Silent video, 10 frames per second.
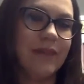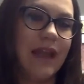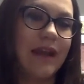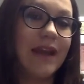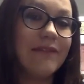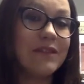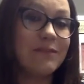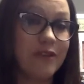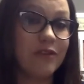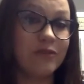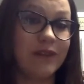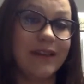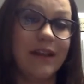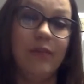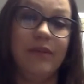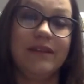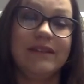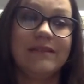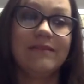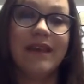And I have a special friend to help
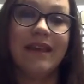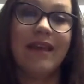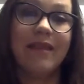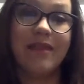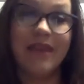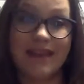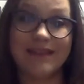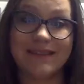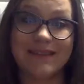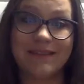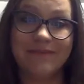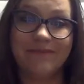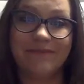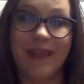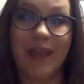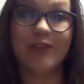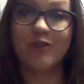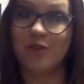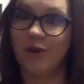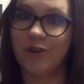us. This
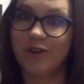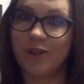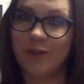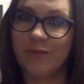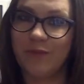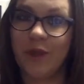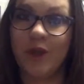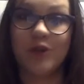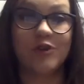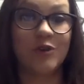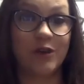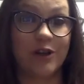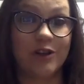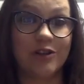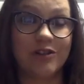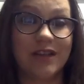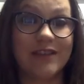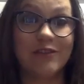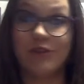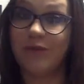is George. George
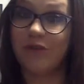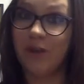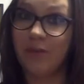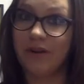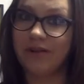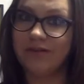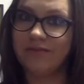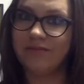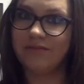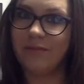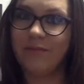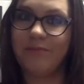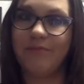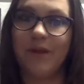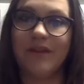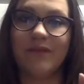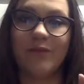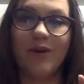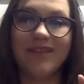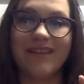is a German Shepherd. But even
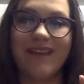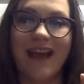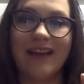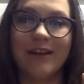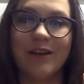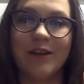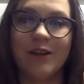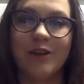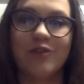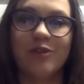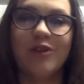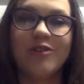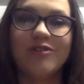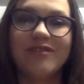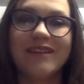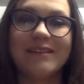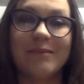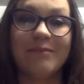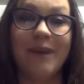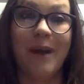more than that, George is
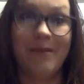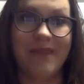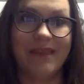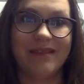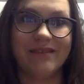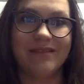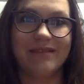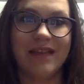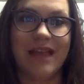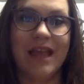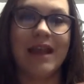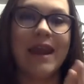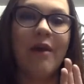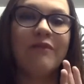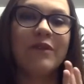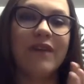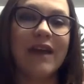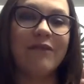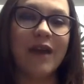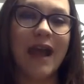a puppy. Now, if you've
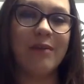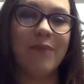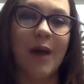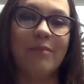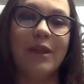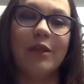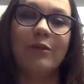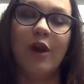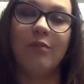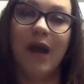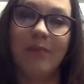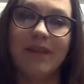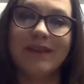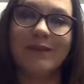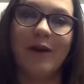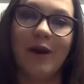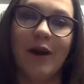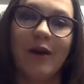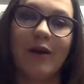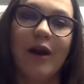ever had a puppy, you know puppies
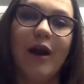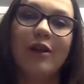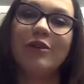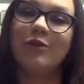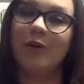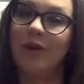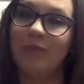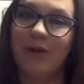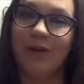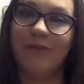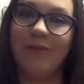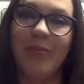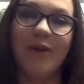are adorable.